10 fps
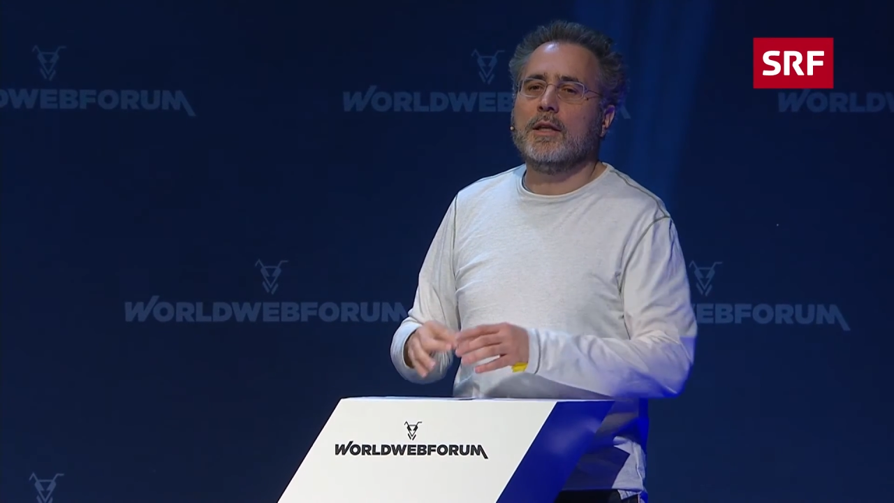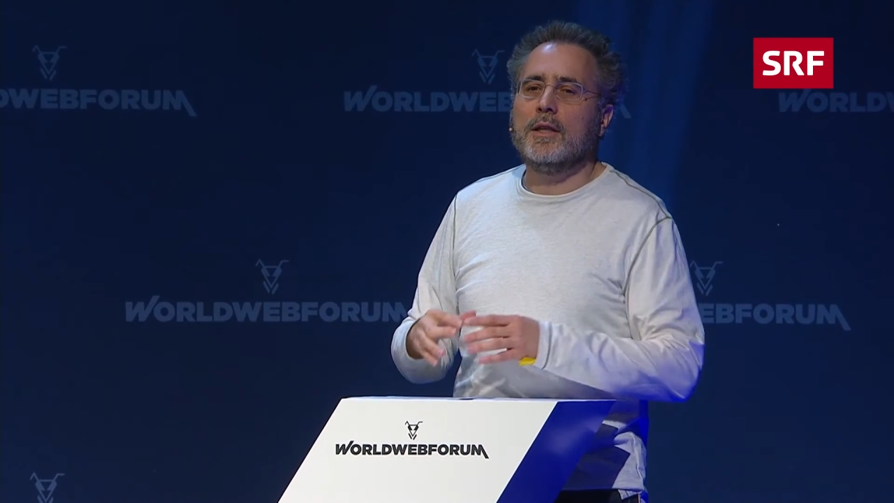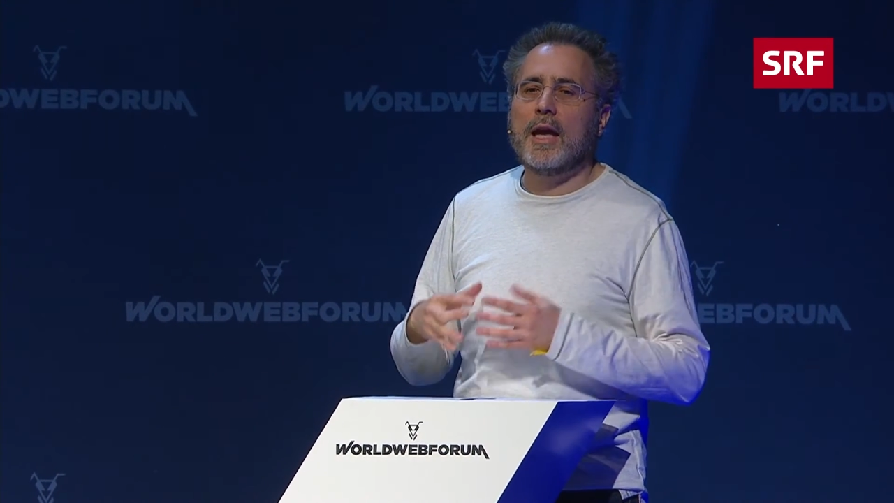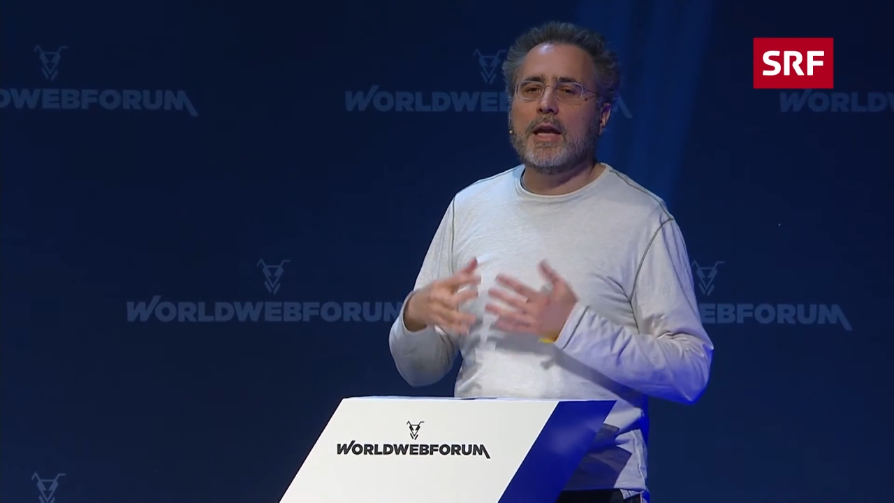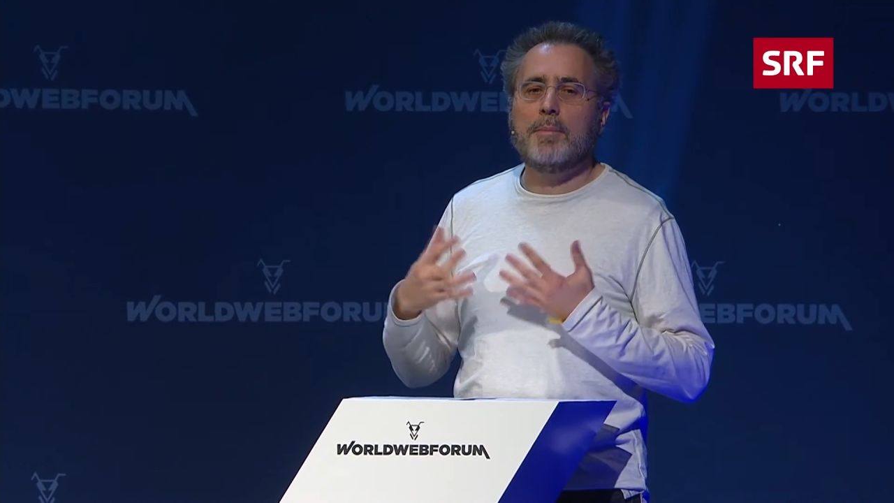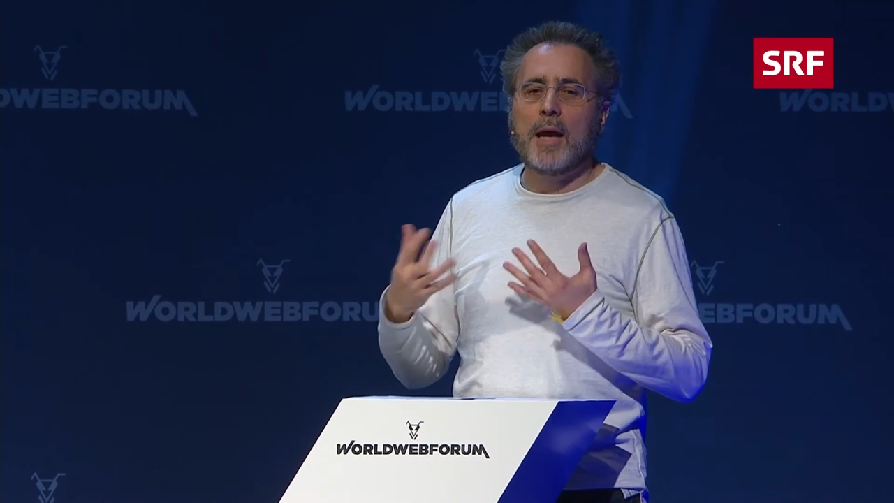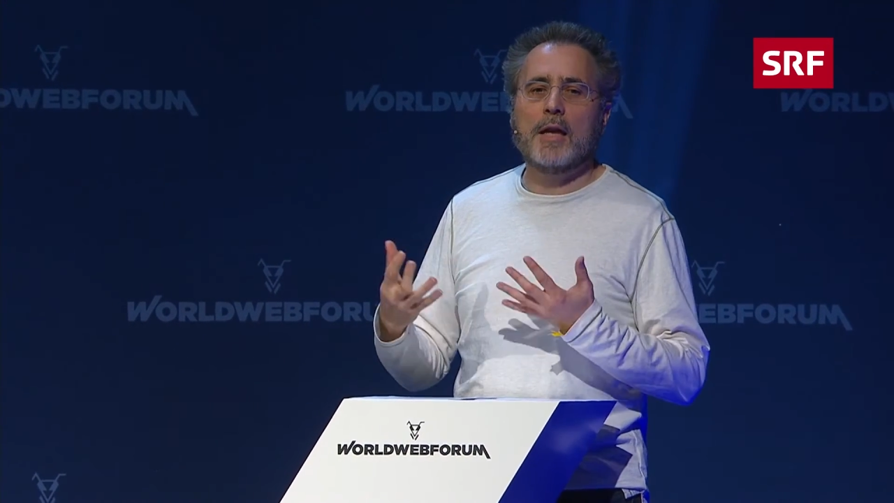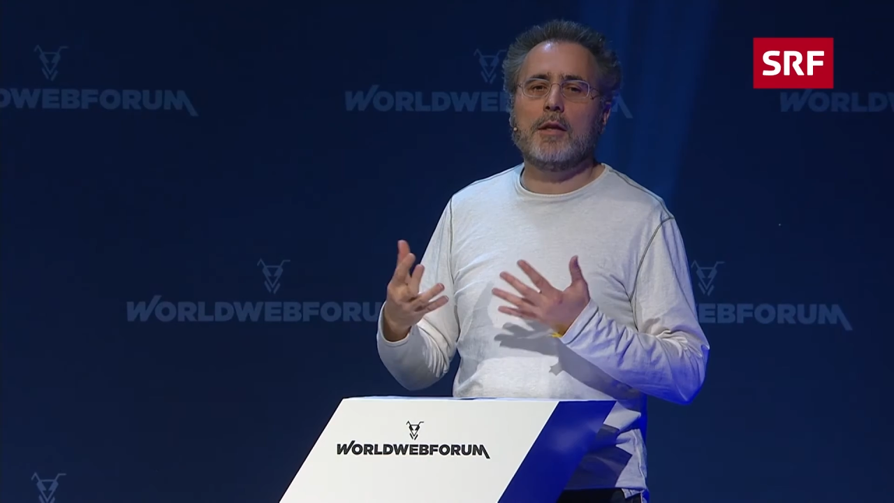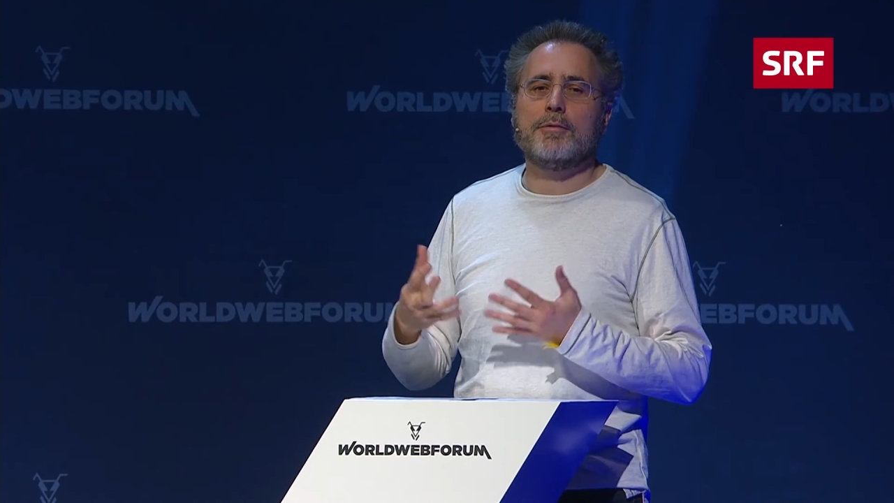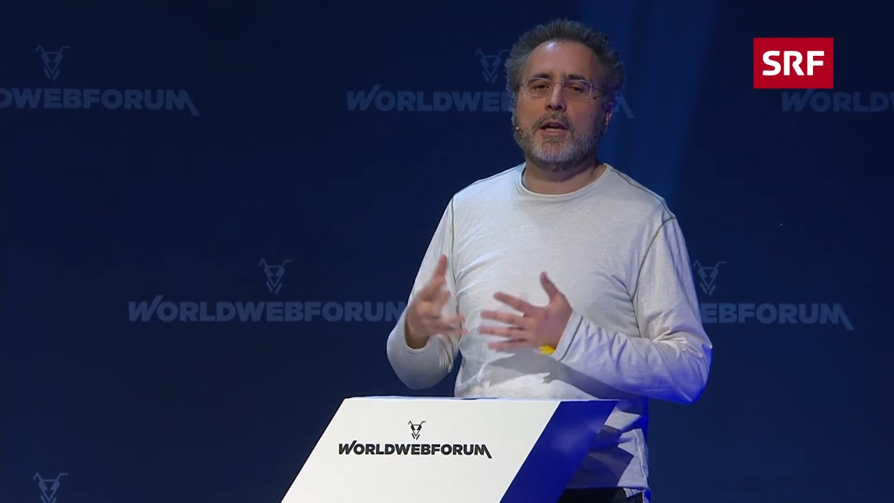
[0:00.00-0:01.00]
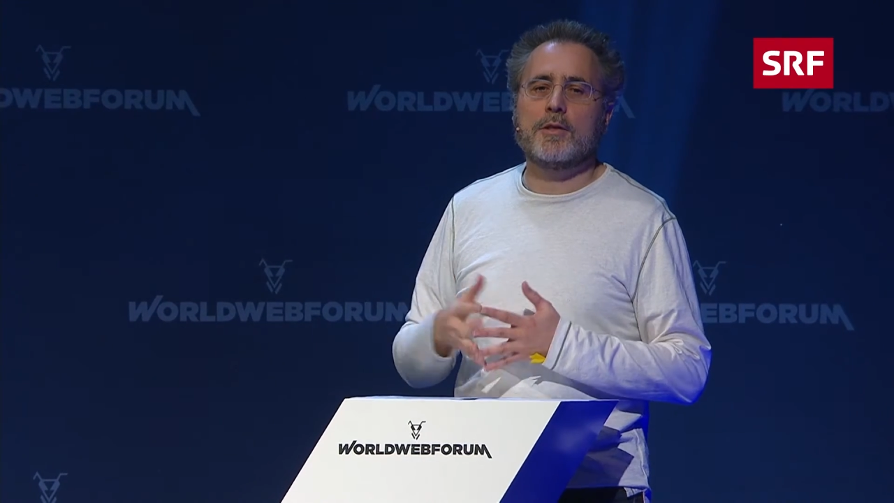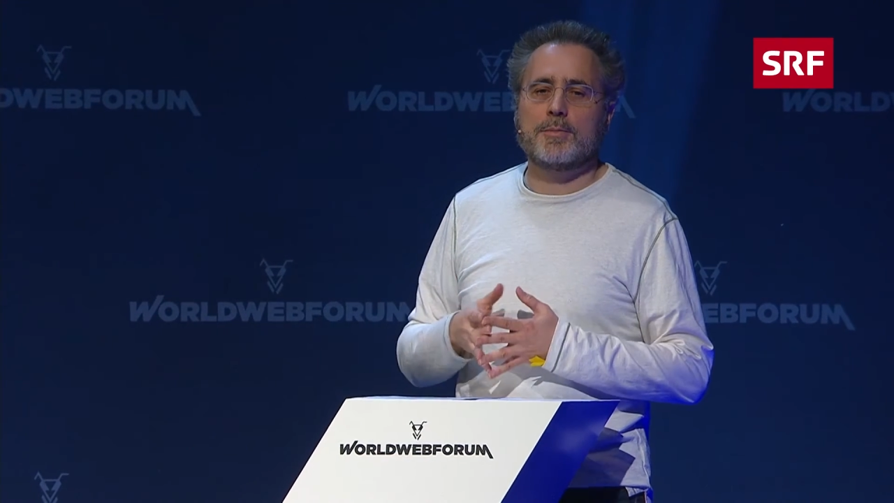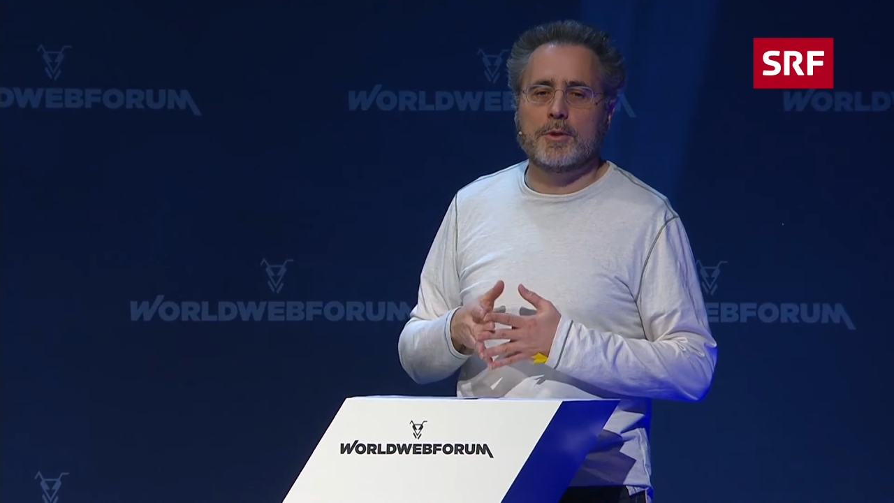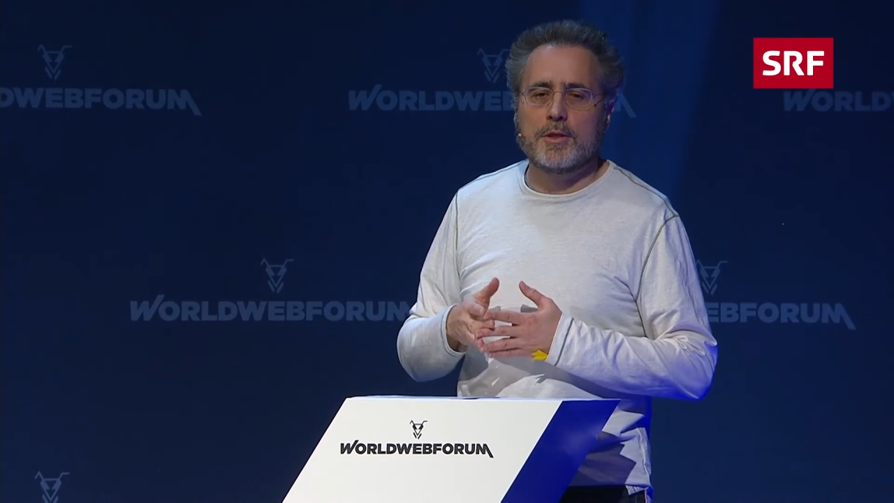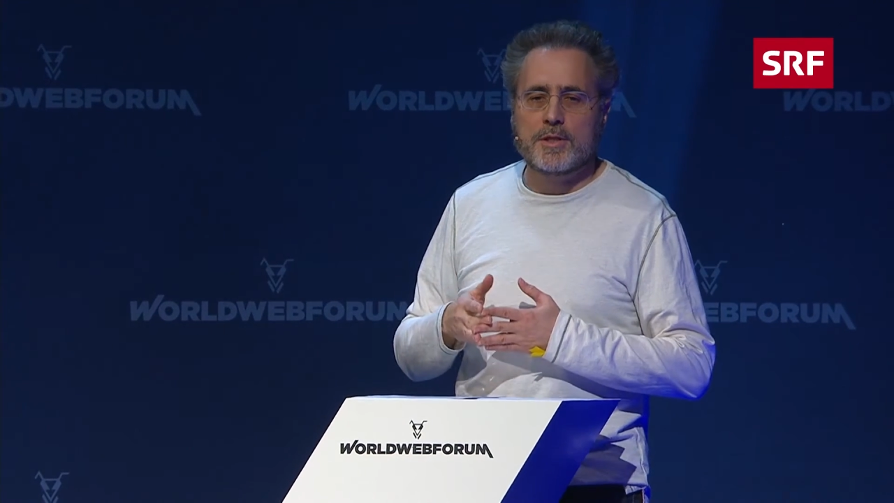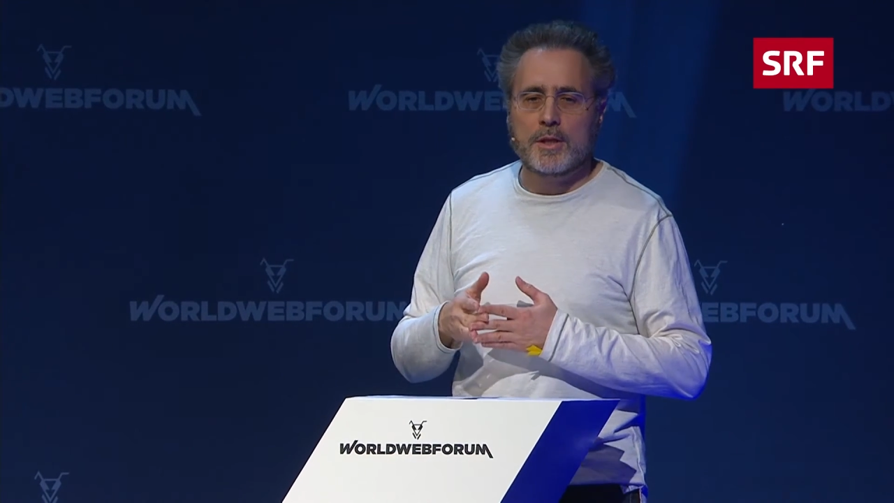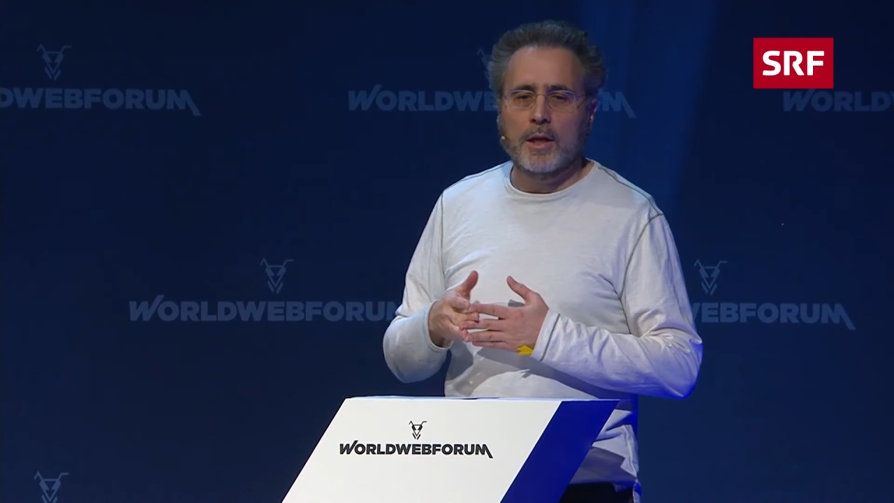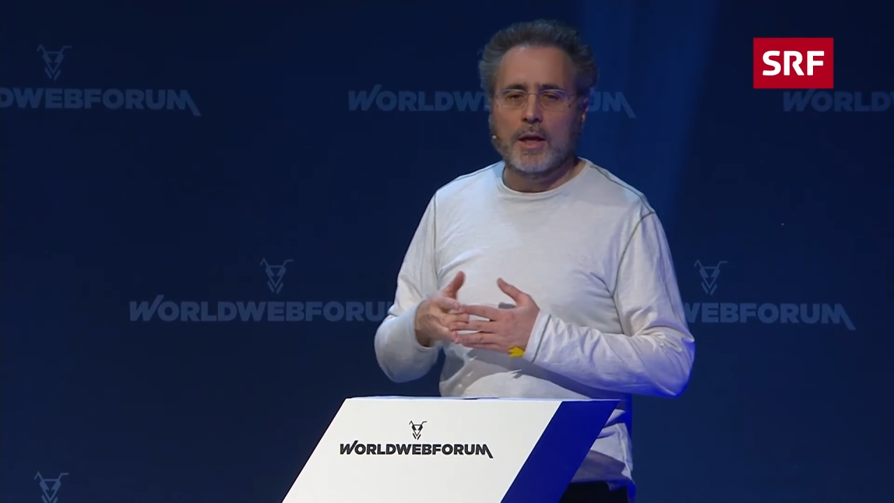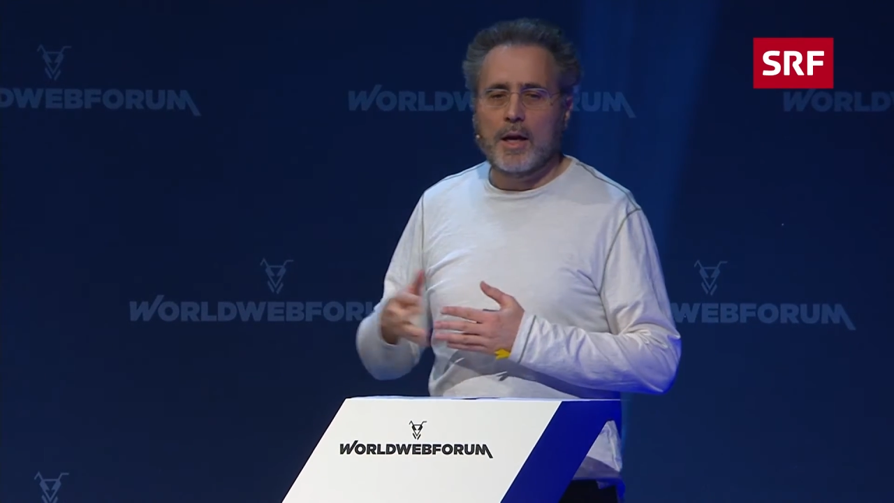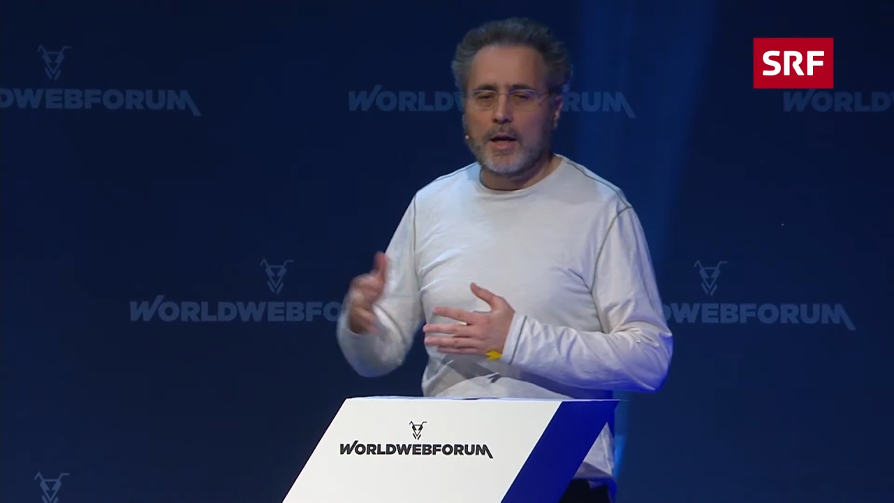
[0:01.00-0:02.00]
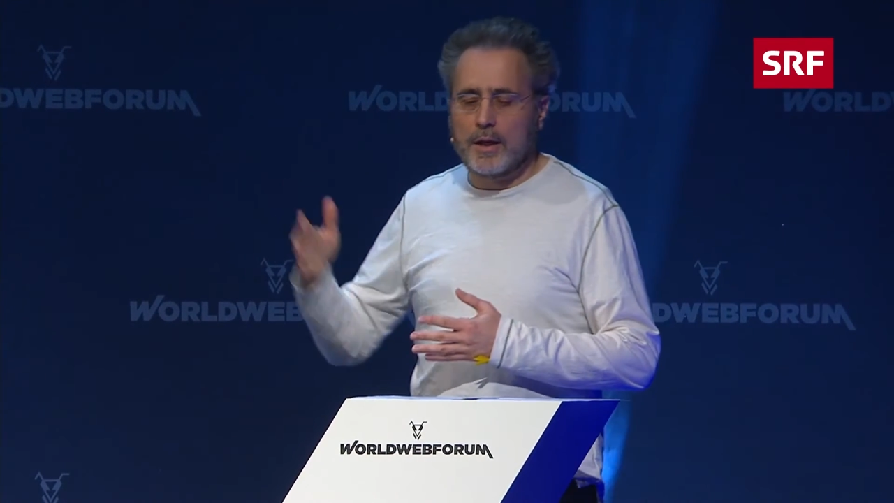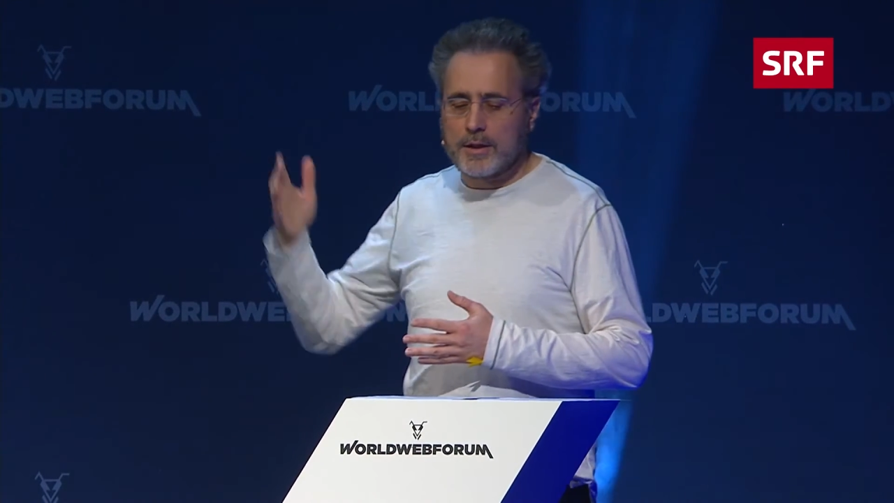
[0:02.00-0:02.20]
than a panel of experts uh,